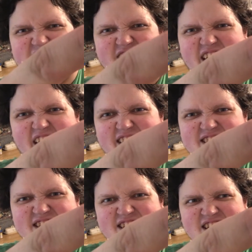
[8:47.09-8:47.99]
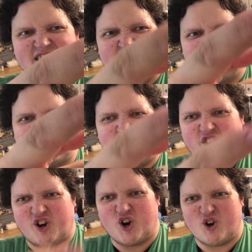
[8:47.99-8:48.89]
Look at that. It's
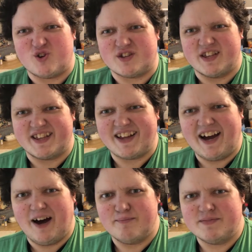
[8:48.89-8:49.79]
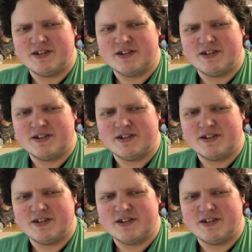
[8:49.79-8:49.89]
starting to curdle to the top.